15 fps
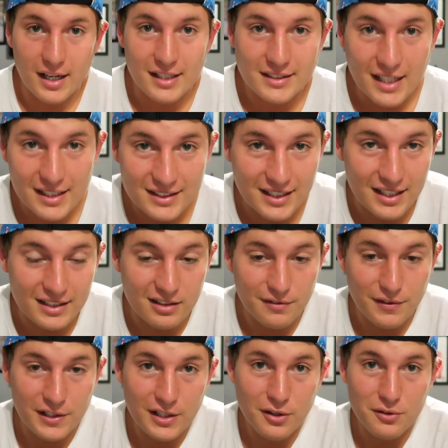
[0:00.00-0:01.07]
guys, that is the end of the
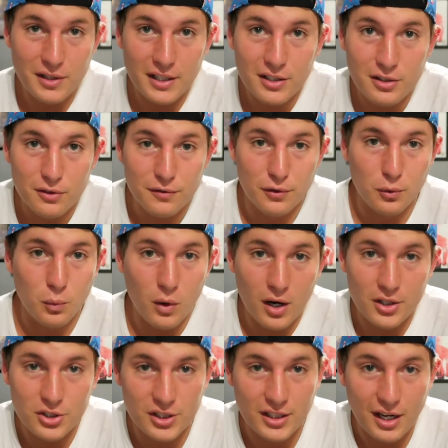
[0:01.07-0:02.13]
video. Thank you for
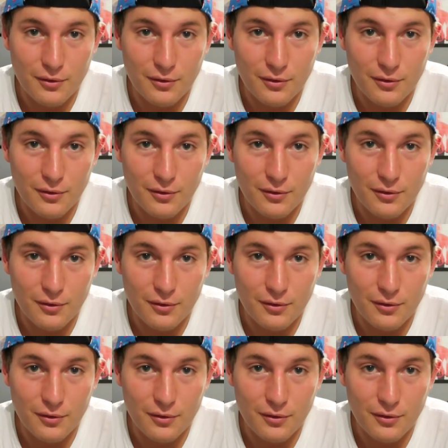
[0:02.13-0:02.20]
watching.